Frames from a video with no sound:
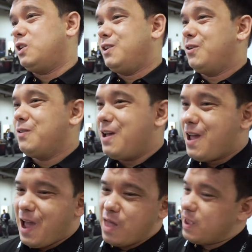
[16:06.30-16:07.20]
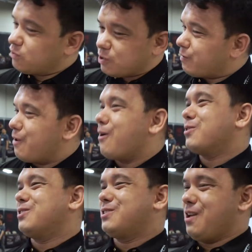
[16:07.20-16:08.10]
seeing you. And thanks for checking out
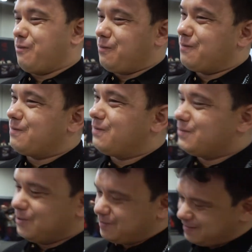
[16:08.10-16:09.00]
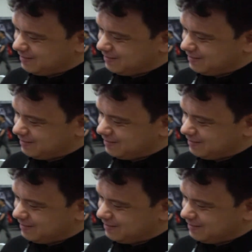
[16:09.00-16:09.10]
Artisan stuff. Dude.